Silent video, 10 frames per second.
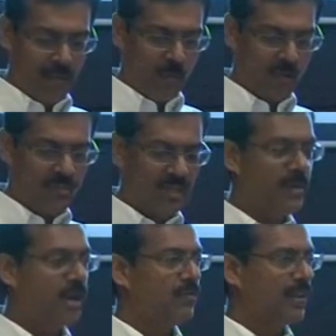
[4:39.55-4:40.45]
what is the
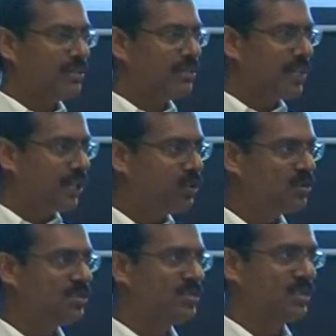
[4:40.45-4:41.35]
manufacturing
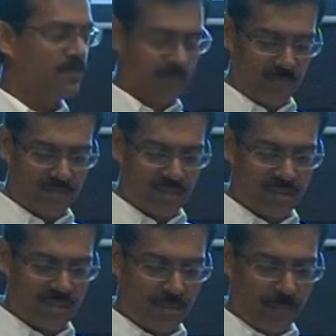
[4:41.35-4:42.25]
ecosystem
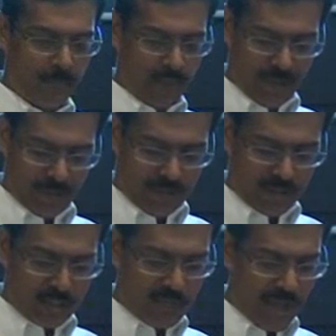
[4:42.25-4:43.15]
which
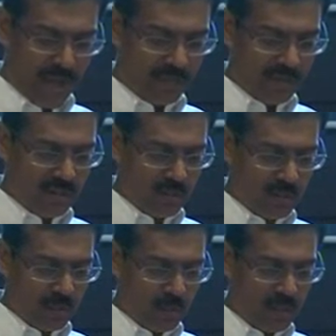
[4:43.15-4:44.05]
we have here,
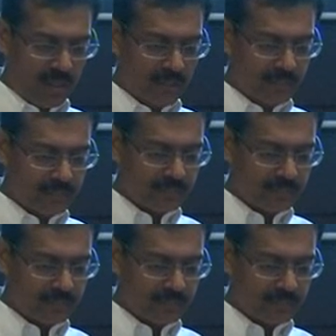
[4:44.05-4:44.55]
and how we